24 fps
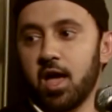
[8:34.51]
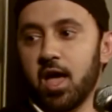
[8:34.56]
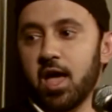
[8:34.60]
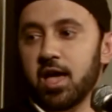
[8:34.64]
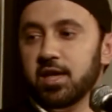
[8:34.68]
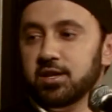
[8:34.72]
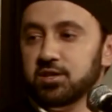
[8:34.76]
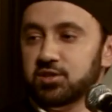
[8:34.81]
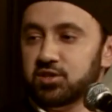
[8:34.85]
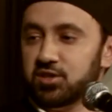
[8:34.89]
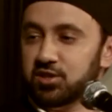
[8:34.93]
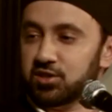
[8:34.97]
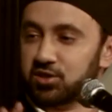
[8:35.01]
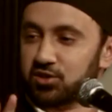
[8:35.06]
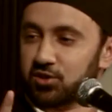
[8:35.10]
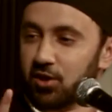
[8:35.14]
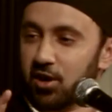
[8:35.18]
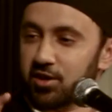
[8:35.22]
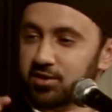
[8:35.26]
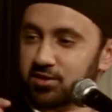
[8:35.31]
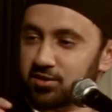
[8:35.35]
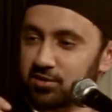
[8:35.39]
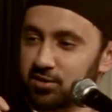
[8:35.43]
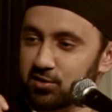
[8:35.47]
And she
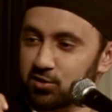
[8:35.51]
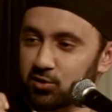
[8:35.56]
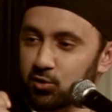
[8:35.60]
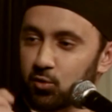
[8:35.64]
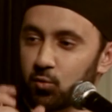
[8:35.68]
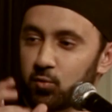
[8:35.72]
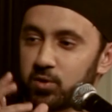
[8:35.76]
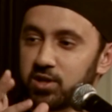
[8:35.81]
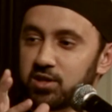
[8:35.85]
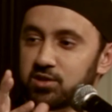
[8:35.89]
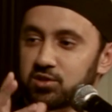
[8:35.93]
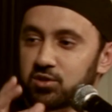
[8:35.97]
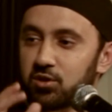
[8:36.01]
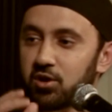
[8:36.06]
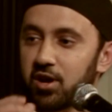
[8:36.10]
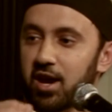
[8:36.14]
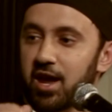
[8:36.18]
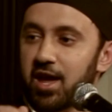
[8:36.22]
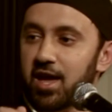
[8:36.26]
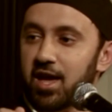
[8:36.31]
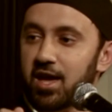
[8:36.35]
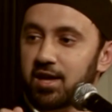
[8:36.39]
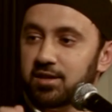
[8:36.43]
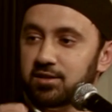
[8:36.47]
starts to squeeze her
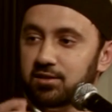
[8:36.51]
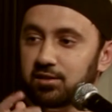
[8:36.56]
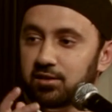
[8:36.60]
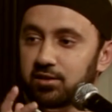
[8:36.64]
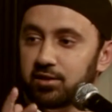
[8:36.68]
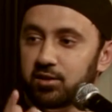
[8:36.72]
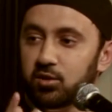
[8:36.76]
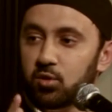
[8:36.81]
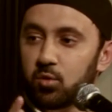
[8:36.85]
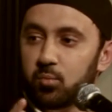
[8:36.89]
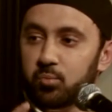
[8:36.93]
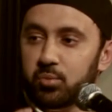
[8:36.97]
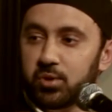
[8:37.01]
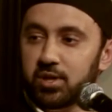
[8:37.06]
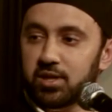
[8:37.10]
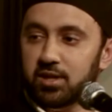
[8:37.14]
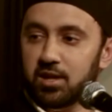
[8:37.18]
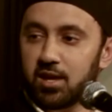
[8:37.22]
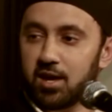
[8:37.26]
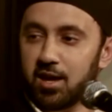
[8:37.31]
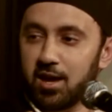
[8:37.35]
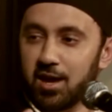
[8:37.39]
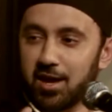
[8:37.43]
hand a little bit,